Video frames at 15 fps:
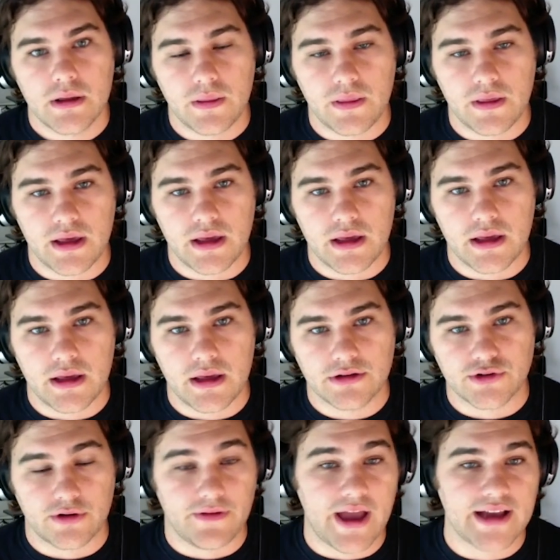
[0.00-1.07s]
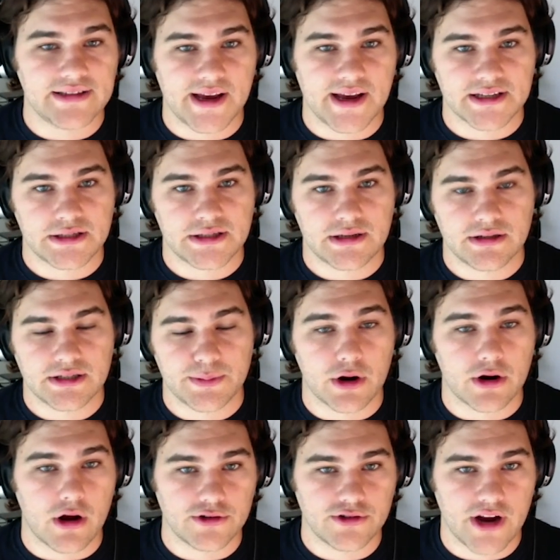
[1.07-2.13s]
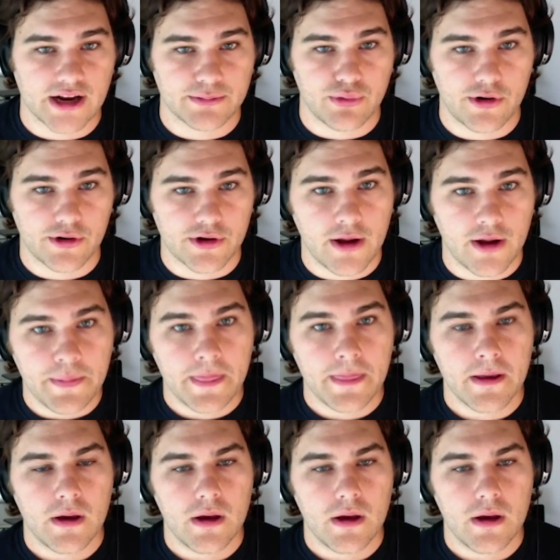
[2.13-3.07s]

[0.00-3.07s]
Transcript: the sort of SX smart contract protocol.